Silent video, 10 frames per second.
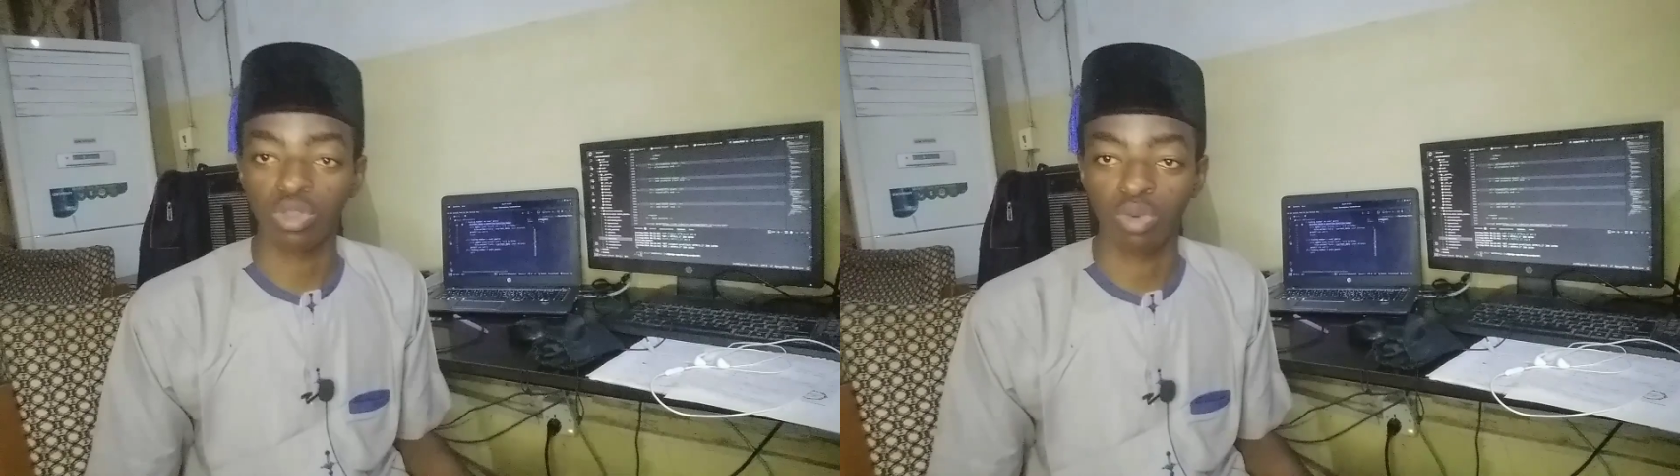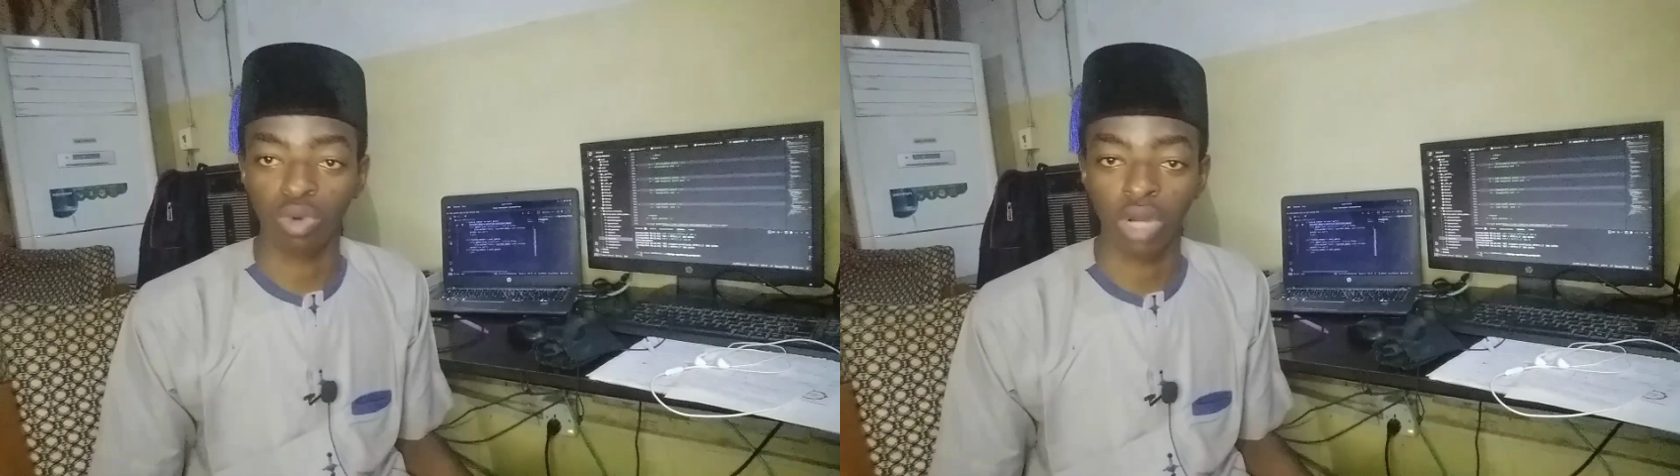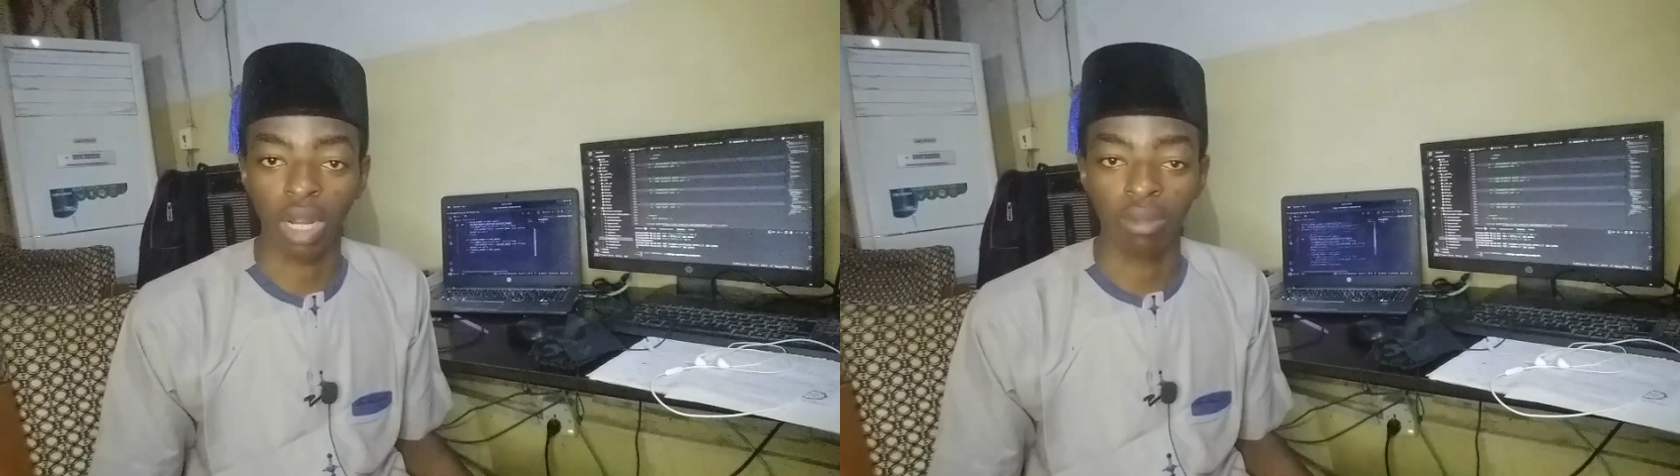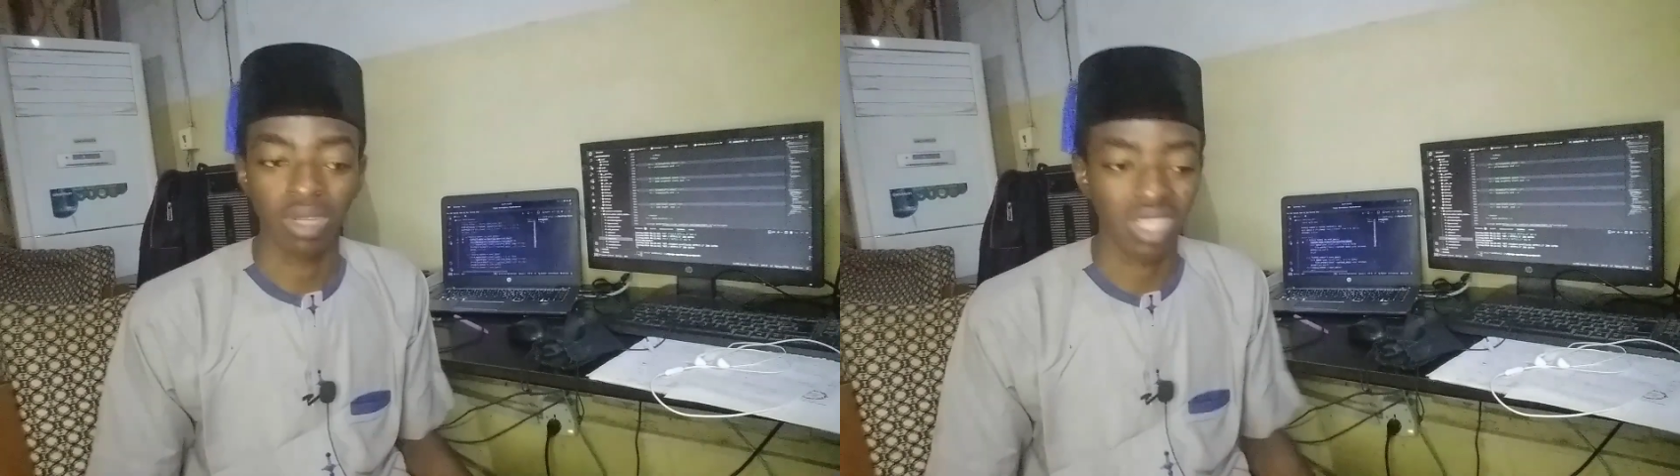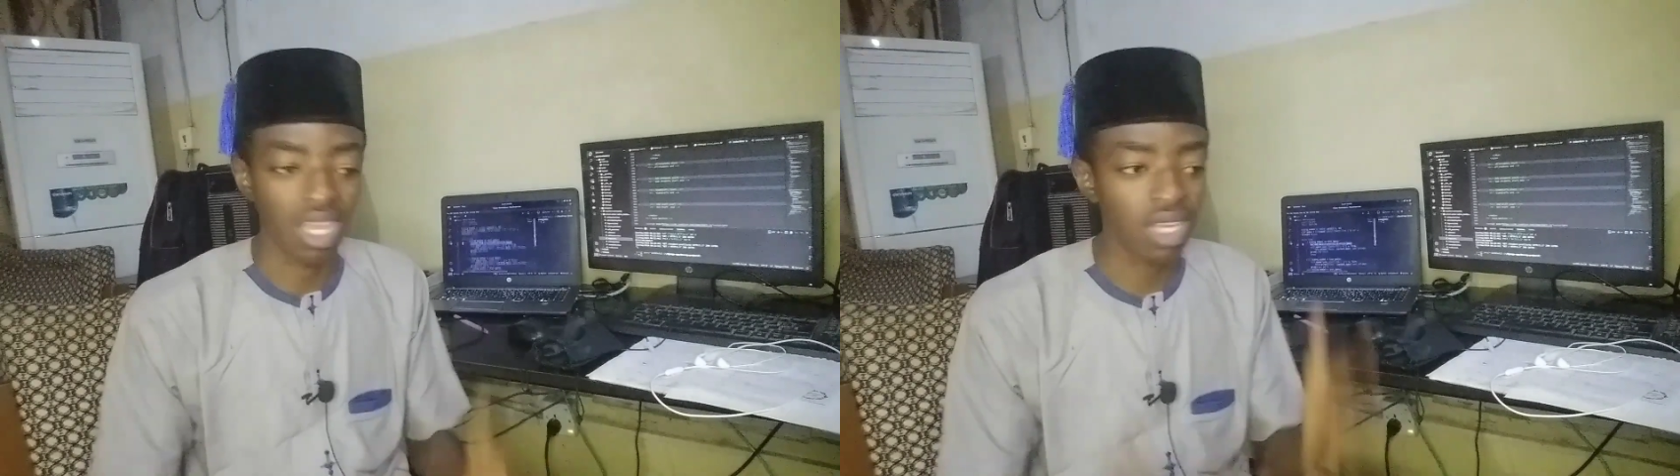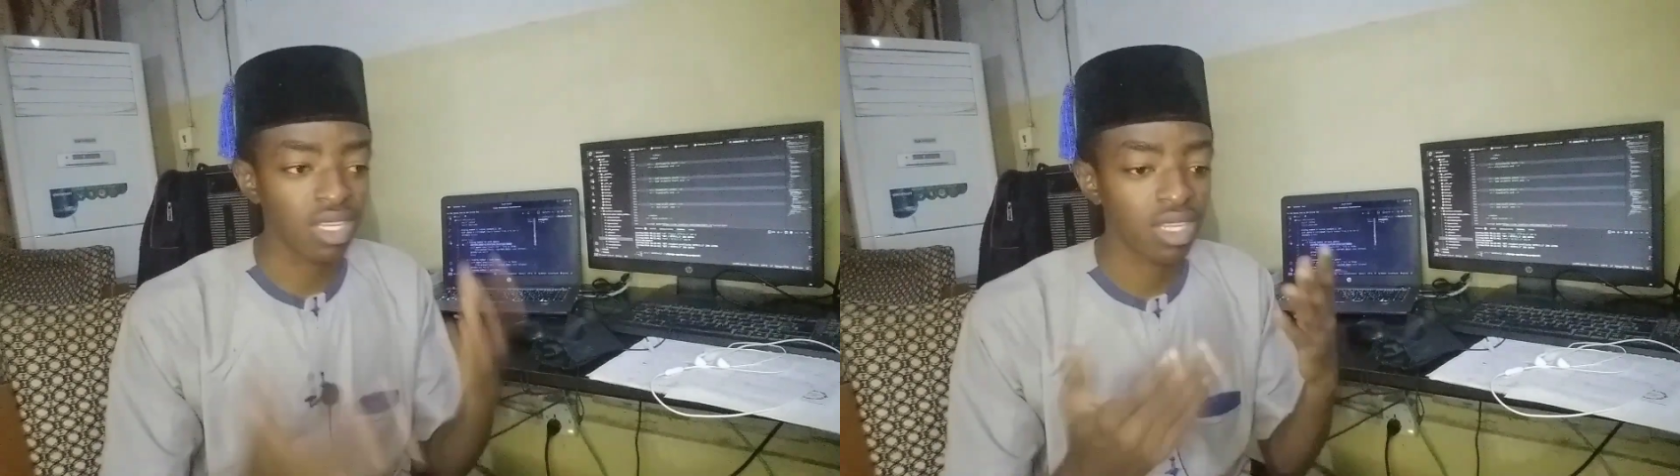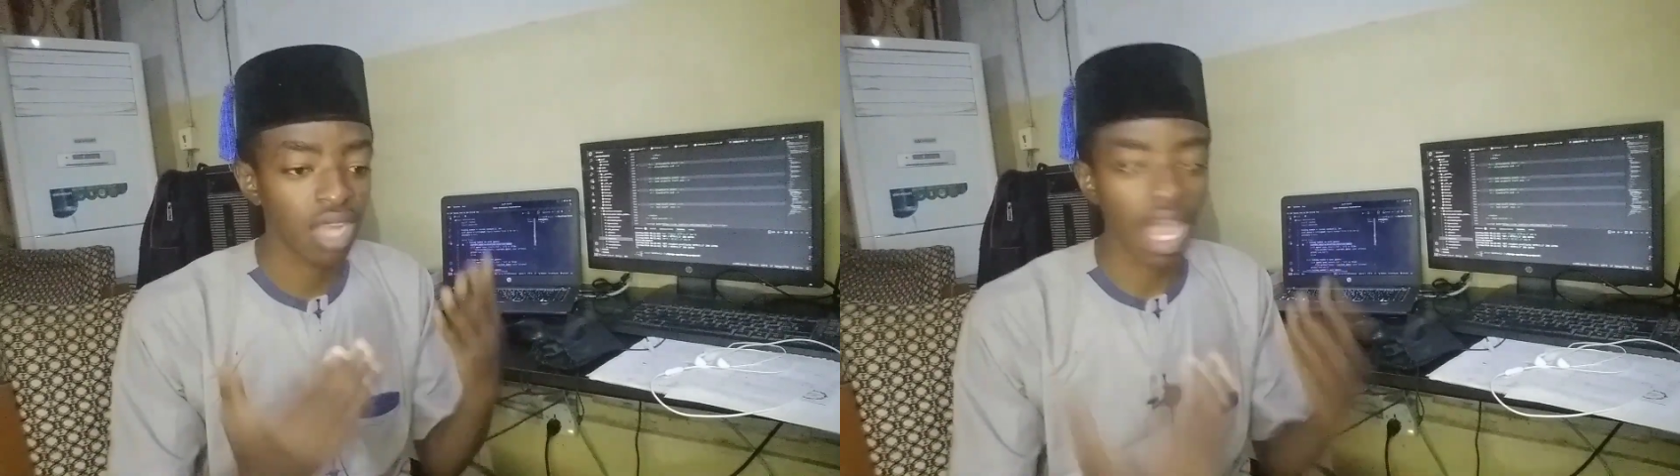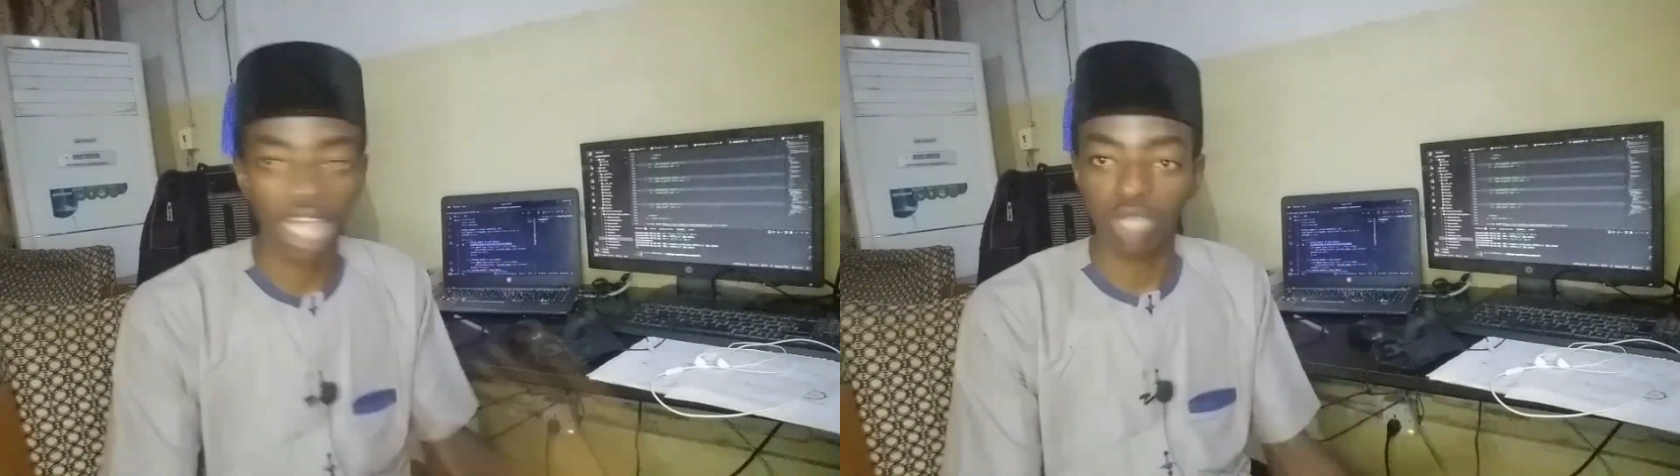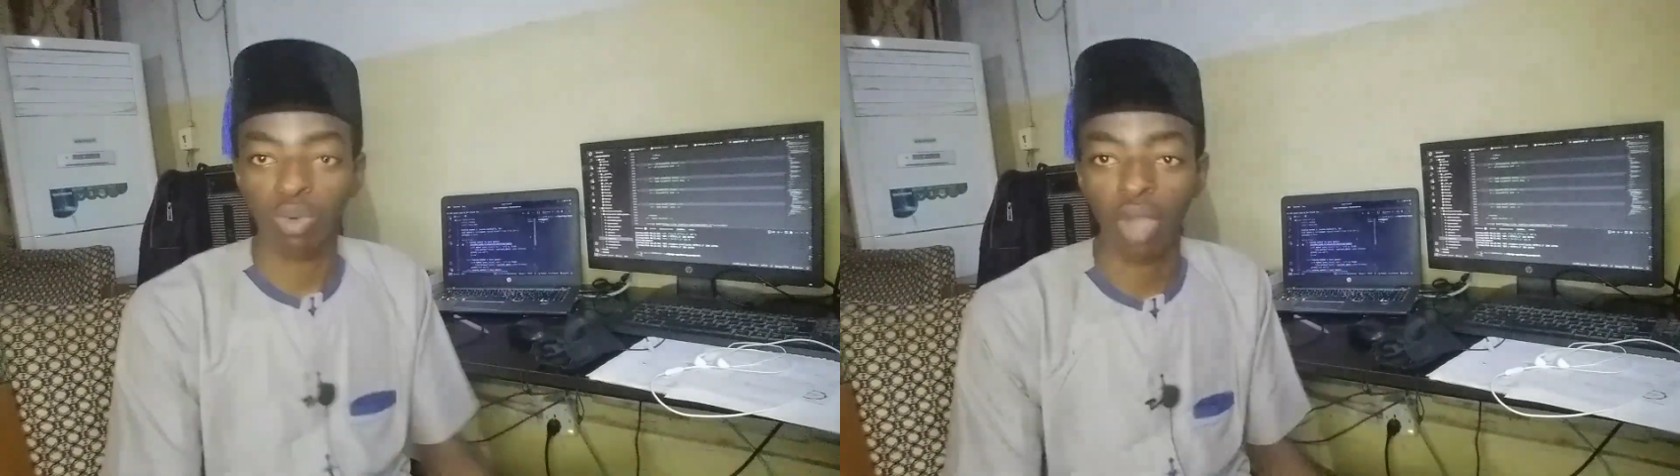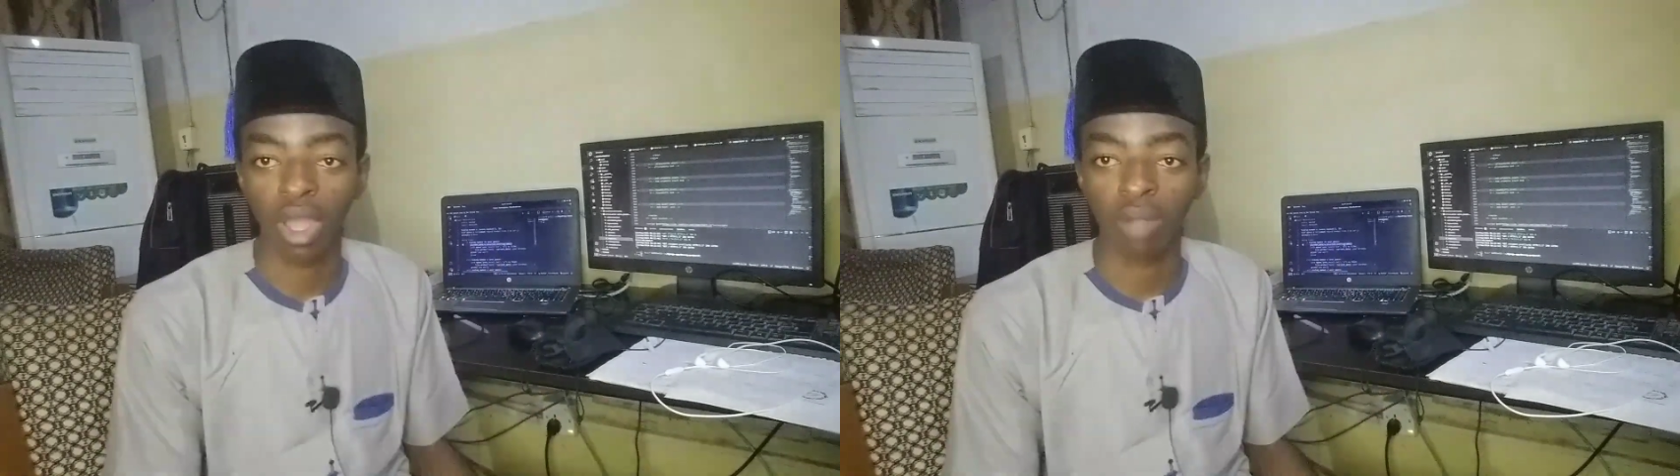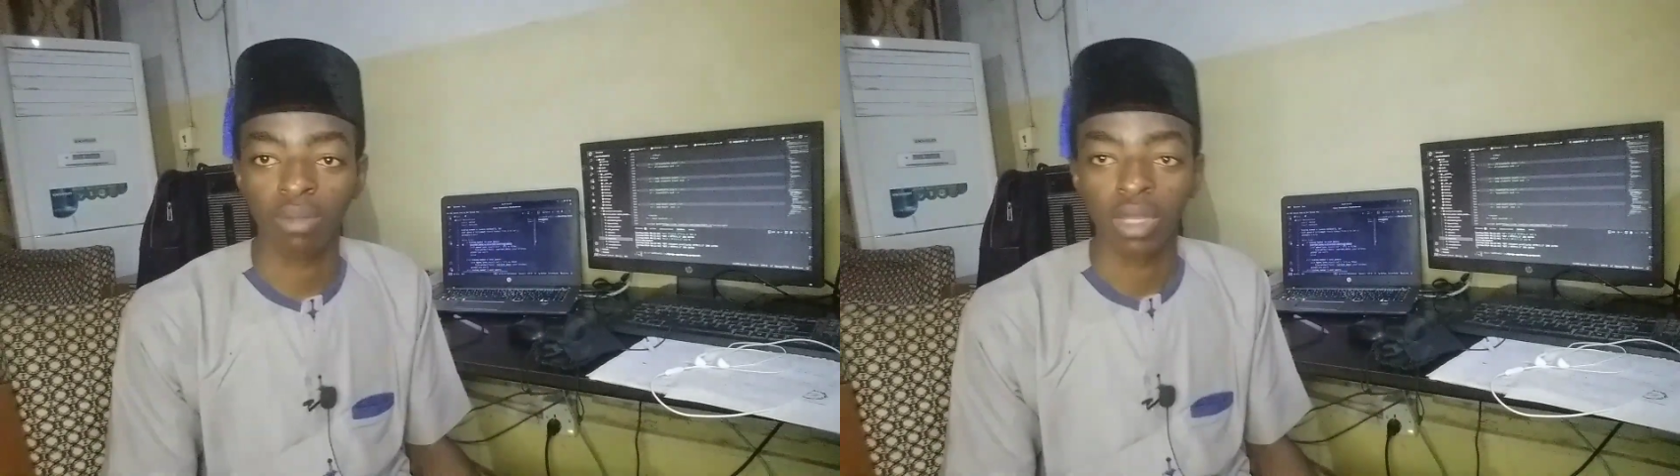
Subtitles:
program. Then ask for help.